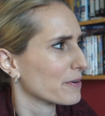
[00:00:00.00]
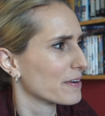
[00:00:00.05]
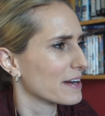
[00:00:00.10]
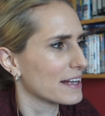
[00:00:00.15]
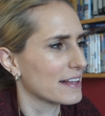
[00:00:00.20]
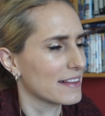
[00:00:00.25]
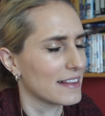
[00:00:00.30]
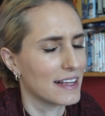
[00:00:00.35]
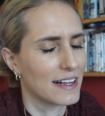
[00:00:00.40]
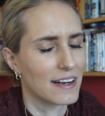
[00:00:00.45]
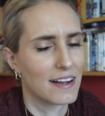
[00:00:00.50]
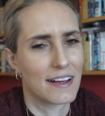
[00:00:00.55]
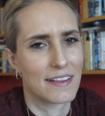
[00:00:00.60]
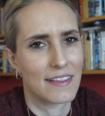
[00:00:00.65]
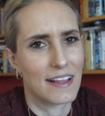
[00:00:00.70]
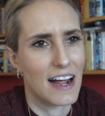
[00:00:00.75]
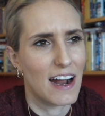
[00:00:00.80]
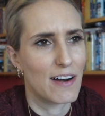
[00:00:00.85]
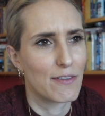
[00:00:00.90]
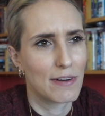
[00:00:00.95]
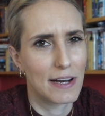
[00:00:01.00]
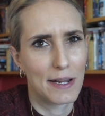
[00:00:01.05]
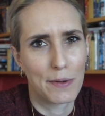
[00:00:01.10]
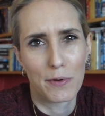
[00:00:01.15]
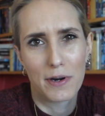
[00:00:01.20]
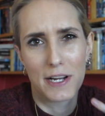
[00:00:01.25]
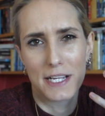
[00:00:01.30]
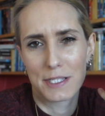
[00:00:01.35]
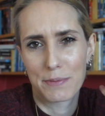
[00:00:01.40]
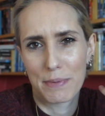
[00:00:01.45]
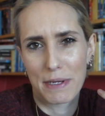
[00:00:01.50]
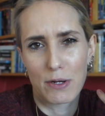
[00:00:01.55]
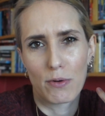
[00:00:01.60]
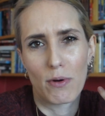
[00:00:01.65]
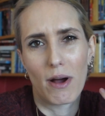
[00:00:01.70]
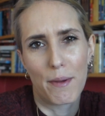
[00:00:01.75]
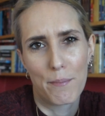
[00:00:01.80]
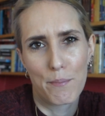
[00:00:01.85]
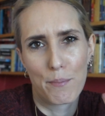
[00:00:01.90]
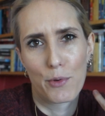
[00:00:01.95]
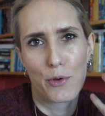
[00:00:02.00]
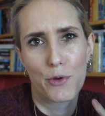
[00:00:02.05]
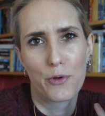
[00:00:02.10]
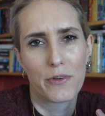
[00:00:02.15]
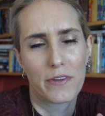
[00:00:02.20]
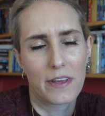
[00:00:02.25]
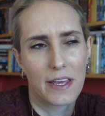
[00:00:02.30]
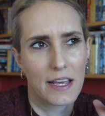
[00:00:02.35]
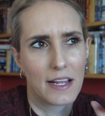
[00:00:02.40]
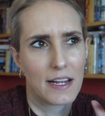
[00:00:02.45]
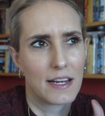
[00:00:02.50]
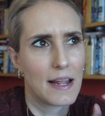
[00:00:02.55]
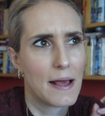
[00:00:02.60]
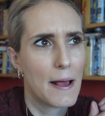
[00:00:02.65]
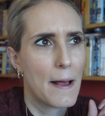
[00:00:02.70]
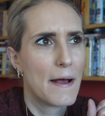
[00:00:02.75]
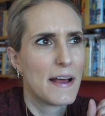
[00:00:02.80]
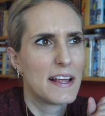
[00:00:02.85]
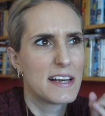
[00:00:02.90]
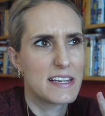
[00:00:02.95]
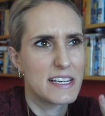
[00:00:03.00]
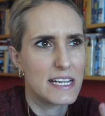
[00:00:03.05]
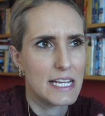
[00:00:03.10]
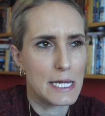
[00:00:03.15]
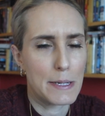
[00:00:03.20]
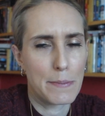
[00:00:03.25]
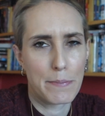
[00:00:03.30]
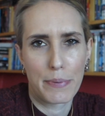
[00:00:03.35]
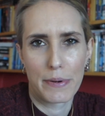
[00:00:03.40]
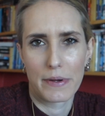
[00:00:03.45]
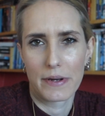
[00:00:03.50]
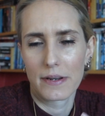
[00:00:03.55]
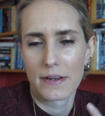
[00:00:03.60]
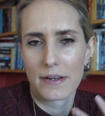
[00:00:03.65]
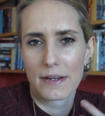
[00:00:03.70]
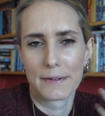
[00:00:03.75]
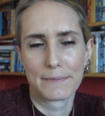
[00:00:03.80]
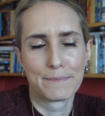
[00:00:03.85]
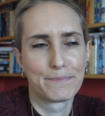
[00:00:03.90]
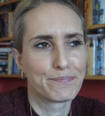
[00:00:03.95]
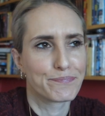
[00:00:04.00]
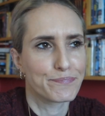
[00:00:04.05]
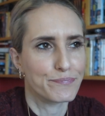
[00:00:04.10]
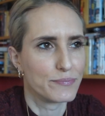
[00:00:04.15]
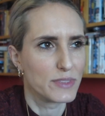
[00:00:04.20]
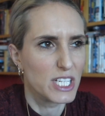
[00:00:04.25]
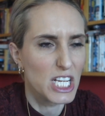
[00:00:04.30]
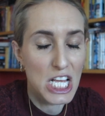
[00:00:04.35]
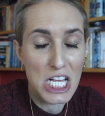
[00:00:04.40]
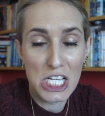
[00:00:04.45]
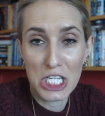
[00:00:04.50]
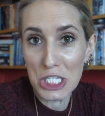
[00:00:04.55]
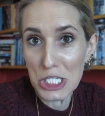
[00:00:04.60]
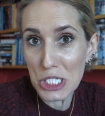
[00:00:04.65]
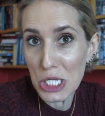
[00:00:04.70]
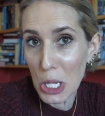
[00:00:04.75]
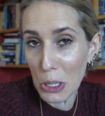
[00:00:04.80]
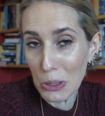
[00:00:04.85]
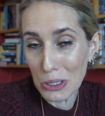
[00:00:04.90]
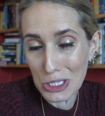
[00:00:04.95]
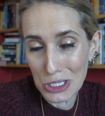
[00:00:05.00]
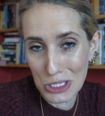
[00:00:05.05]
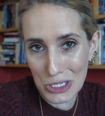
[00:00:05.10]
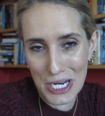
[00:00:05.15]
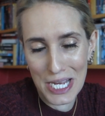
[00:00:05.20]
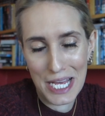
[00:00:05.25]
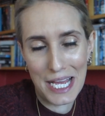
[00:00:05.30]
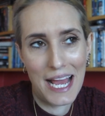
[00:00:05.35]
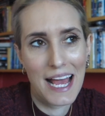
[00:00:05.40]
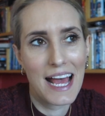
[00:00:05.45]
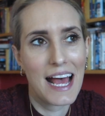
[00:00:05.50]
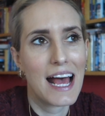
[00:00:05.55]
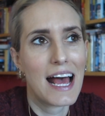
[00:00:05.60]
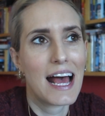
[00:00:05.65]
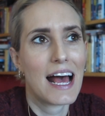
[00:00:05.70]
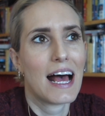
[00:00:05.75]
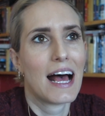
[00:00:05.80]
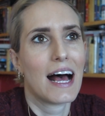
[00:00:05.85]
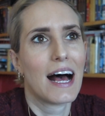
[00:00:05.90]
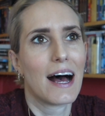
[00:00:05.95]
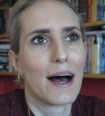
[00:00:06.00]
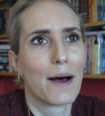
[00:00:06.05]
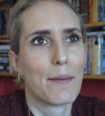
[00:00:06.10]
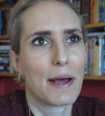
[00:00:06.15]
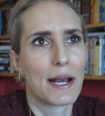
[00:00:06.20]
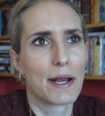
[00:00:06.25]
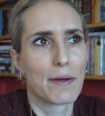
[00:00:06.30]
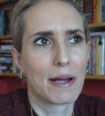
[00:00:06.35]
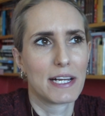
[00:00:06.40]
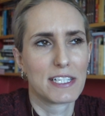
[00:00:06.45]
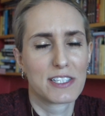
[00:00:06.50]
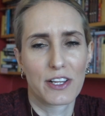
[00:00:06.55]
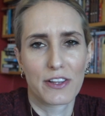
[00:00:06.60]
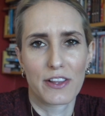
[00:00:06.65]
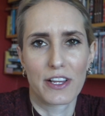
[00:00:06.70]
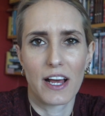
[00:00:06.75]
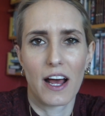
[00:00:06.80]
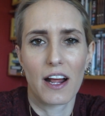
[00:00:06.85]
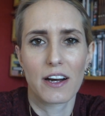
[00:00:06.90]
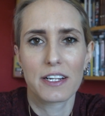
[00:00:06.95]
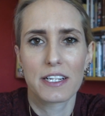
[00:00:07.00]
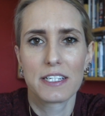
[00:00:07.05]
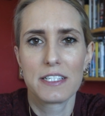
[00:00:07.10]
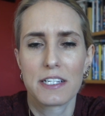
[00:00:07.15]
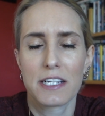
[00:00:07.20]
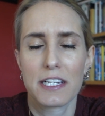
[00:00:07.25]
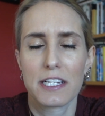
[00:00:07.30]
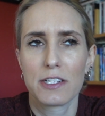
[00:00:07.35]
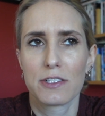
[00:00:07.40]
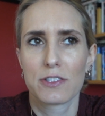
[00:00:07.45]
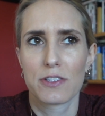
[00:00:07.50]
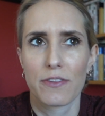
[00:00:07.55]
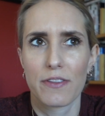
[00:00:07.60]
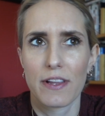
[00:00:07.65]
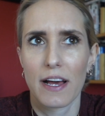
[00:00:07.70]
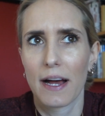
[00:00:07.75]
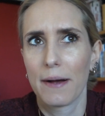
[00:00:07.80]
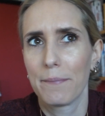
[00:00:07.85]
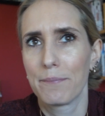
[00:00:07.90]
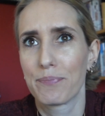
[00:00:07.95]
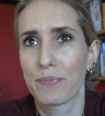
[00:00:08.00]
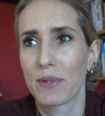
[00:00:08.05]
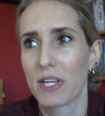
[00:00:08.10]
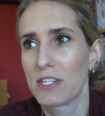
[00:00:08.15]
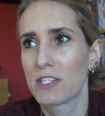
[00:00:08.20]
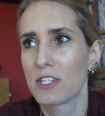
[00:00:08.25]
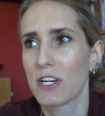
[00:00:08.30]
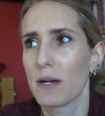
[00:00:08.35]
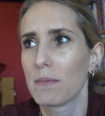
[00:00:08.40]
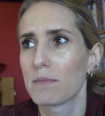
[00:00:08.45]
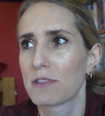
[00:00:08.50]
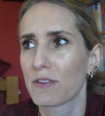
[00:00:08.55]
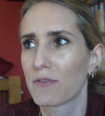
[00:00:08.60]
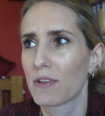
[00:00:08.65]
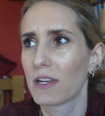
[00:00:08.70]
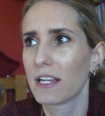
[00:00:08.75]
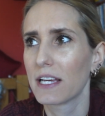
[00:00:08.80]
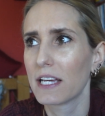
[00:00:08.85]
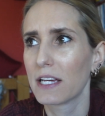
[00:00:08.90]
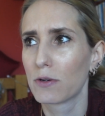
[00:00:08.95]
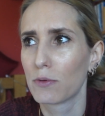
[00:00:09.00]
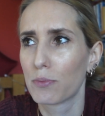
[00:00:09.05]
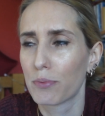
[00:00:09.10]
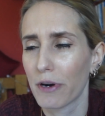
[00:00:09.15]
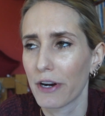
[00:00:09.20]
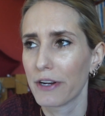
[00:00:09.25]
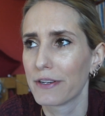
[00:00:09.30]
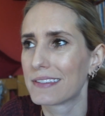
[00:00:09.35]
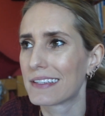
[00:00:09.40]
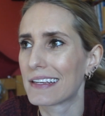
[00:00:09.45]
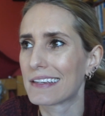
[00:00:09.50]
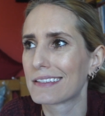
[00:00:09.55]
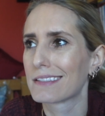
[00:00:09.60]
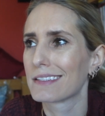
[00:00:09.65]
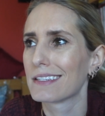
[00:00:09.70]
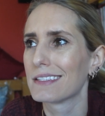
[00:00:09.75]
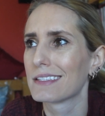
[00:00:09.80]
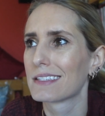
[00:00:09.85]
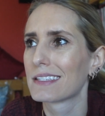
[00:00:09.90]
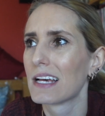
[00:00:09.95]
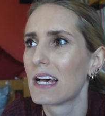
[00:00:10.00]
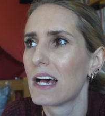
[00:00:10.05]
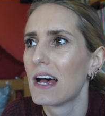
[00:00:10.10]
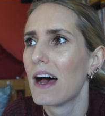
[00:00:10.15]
or anything like that. I really want it to be quite moody and deep and sultry. Anyway, so the hunt continues on that. In terms of the legal processes,